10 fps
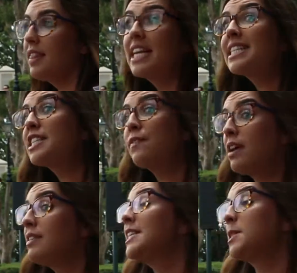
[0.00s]
This is a
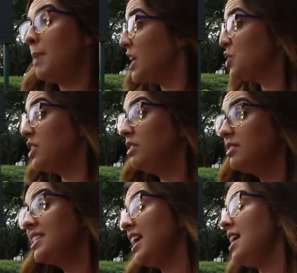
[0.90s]
very special
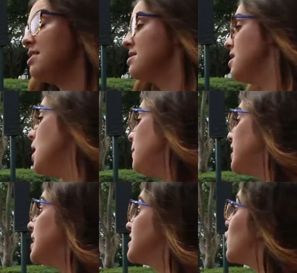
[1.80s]
tea
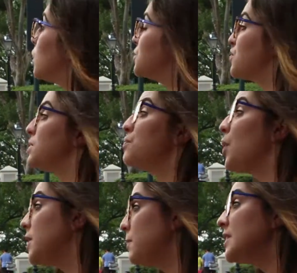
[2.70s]
because it comes from the
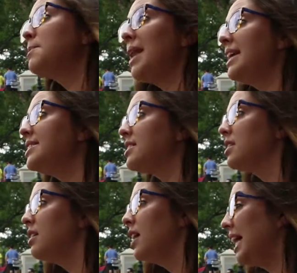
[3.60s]
rooibos plant.
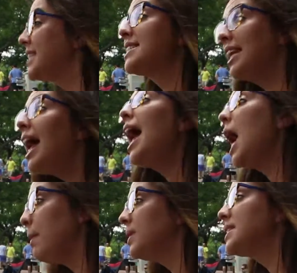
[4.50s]
It's still a
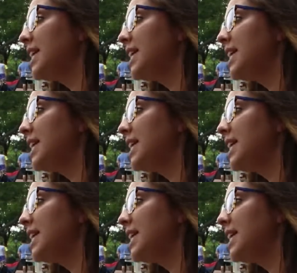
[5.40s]
herbal